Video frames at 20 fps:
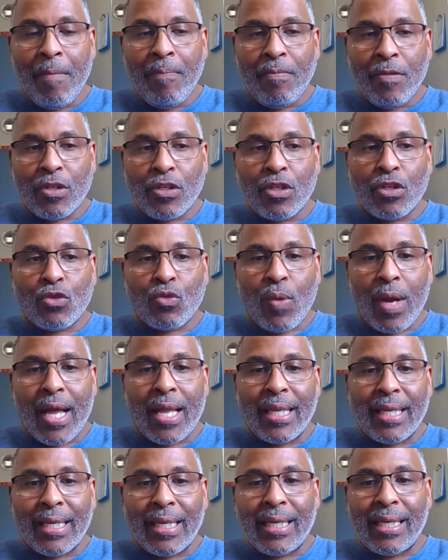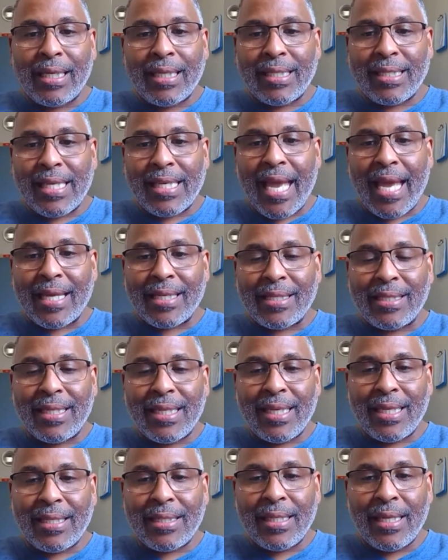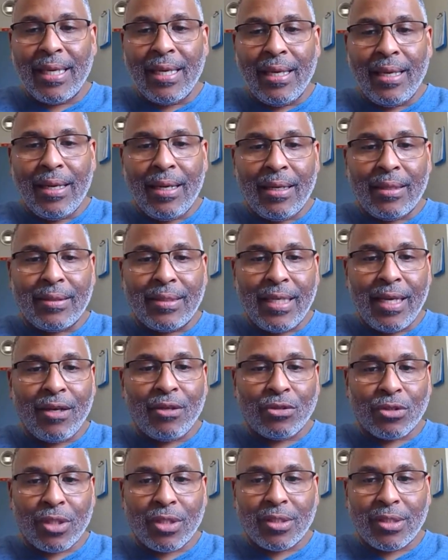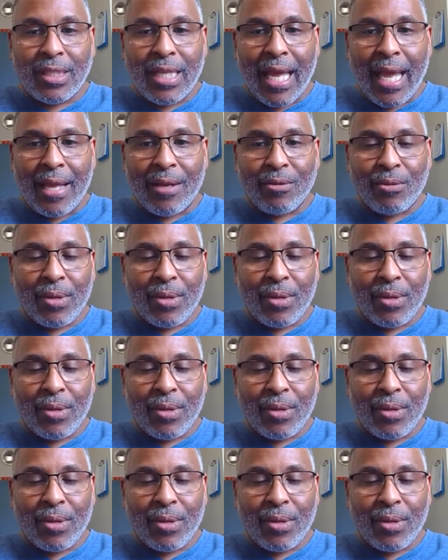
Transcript: This is why Ecclesiastes tells us that.